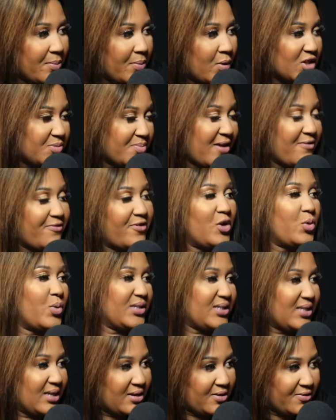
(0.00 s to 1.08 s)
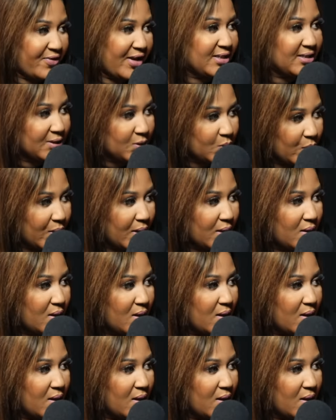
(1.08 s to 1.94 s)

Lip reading: because my friend was sacrificed as well.